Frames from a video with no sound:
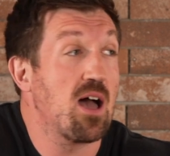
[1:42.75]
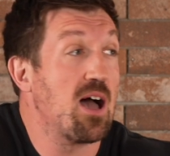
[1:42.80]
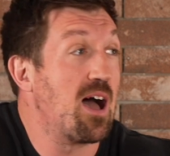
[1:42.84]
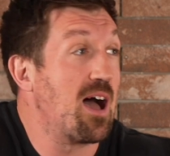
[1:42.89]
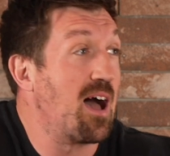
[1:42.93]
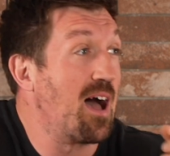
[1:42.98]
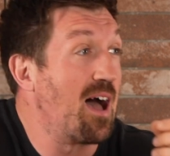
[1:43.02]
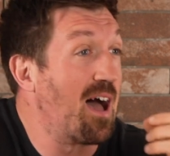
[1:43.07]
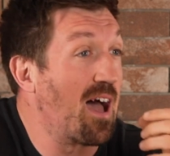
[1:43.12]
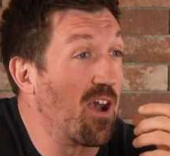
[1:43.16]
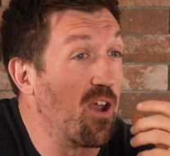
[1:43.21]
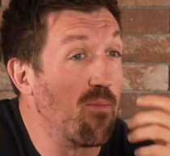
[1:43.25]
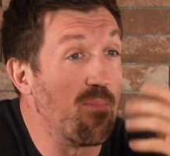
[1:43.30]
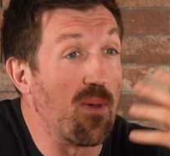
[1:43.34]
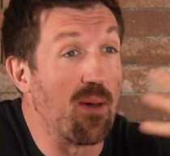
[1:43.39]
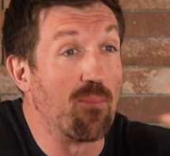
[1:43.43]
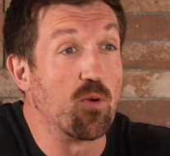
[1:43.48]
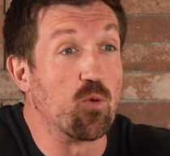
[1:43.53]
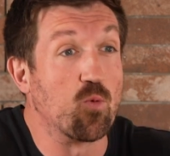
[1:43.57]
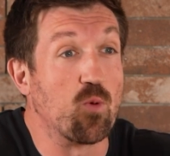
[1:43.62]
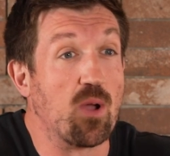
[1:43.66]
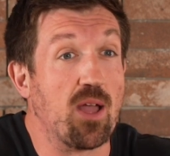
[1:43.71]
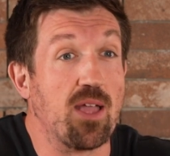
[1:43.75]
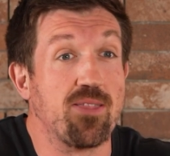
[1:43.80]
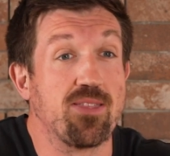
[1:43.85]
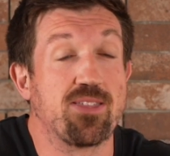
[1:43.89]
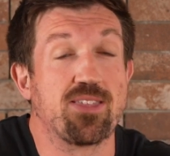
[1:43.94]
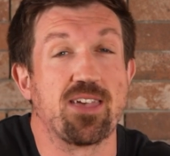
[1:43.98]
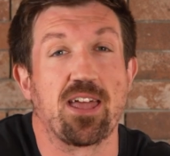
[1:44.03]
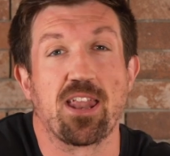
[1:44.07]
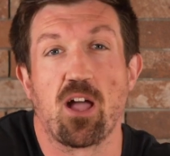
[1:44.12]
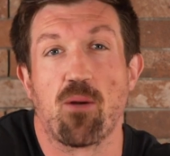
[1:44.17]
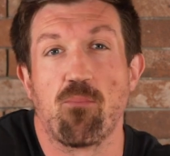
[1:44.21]
I remember when
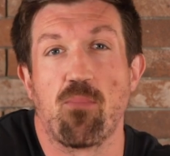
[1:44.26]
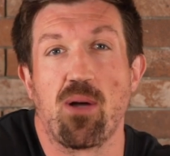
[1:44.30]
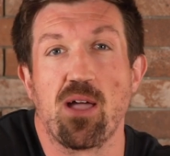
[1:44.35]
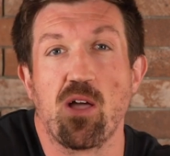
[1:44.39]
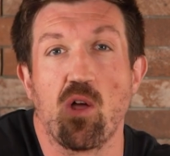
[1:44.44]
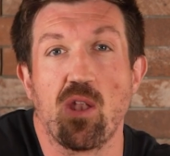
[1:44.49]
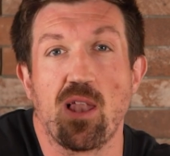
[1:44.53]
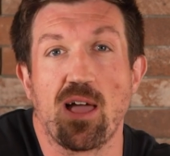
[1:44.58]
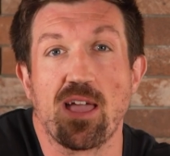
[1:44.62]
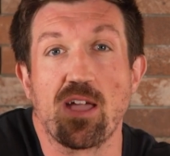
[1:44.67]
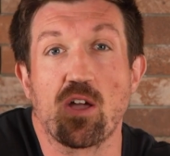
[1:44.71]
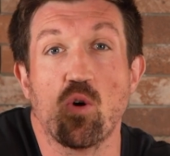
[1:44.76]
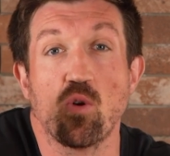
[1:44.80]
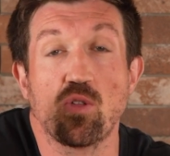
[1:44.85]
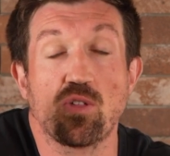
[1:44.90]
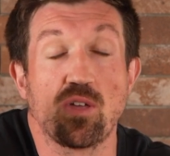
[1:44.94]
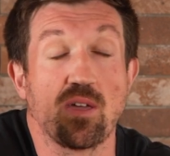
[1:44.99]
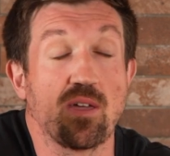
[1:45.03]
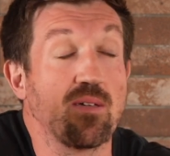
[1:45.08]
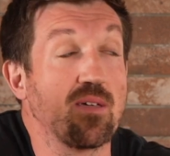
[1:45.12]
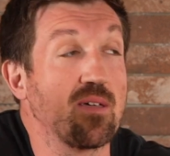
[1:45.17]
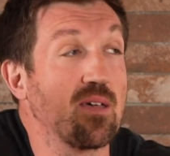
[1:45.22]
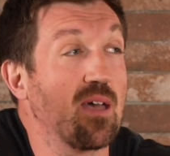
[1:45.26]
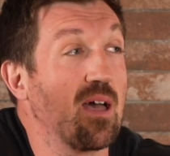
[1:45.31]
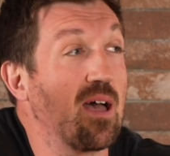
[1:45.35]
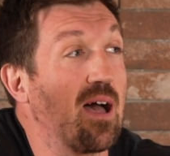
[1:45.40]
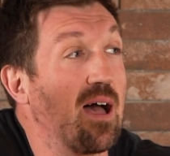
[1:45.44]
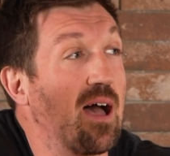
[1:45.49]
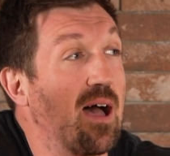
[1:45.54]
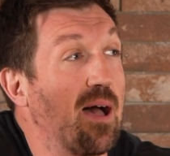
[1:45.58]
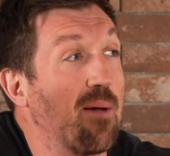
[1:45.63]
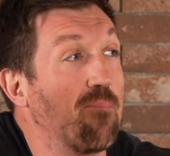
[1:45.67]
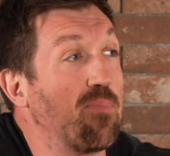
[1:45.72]
setting up my online coaching
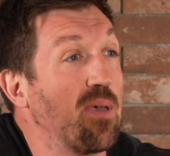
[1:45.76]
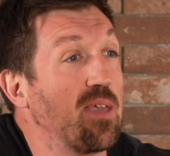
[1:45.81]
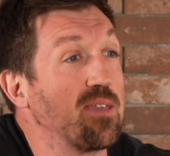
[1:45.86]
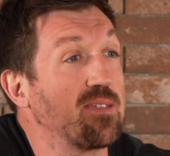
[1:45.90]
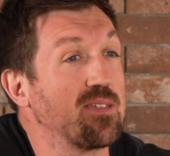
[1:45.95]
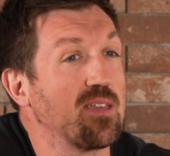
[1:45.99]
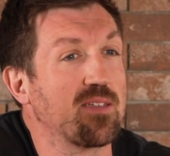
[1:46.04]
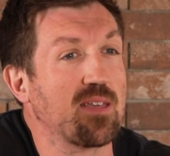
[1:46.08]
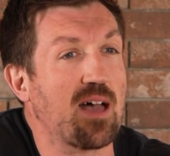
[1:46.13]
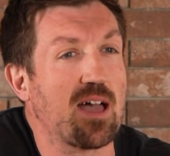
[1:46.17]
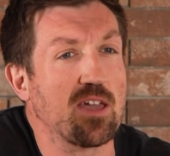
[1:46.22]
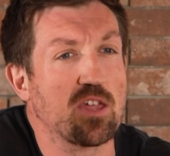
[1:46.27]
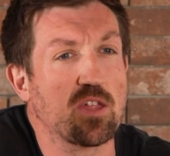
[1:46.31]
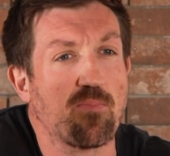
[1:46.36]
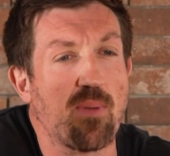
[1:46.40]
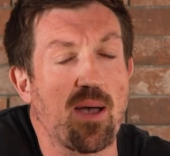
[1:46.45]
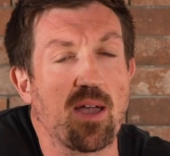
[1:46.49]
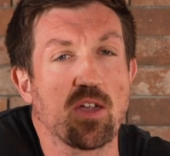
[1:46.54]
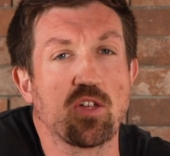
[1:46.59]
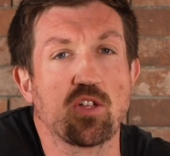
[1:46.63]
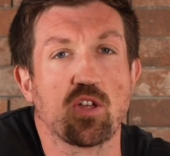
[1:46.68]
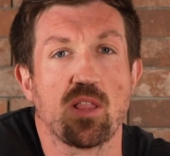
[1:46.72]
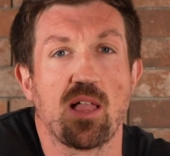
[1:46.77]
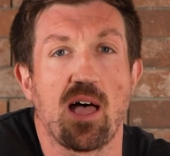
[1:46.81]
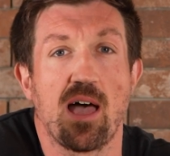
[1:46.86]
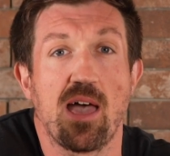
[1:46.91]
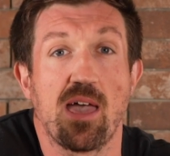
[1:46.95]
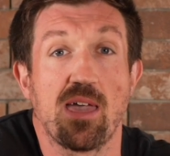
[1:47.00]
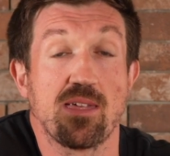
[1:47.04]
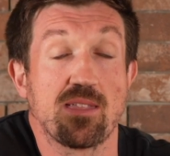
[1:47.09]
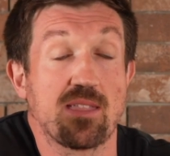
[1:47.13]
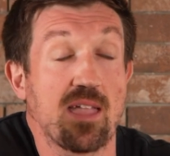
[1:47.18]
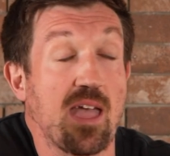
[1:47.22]
business, I
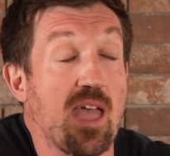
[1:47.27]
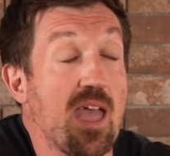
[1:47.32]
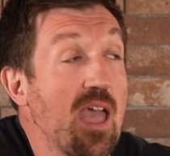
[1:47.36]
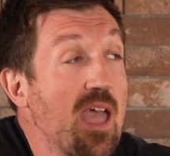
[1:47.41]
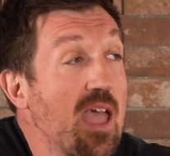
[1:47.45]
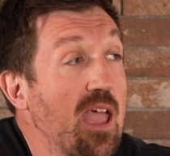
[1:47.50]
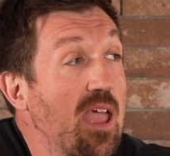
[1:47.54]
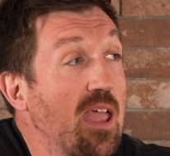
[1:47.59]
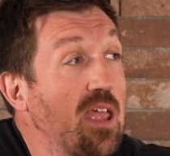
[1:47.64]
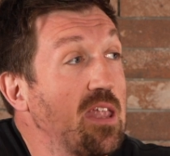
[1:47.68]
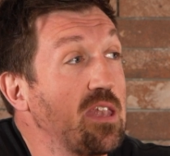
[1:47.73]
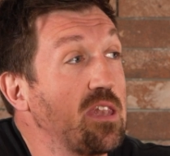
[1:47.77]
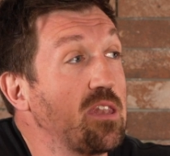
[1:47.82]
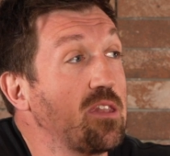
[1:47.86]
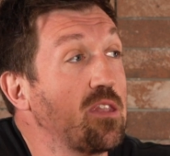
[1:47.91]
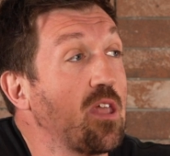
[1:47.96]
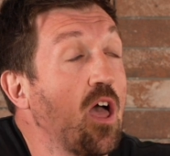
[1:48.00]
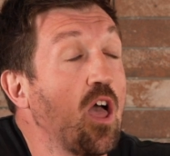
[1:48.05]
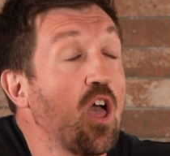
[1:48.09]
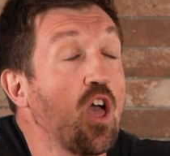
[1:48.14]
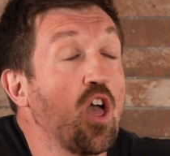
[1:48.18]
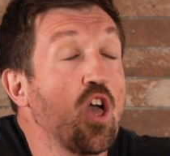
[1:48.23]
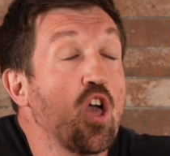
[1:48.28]
specialized in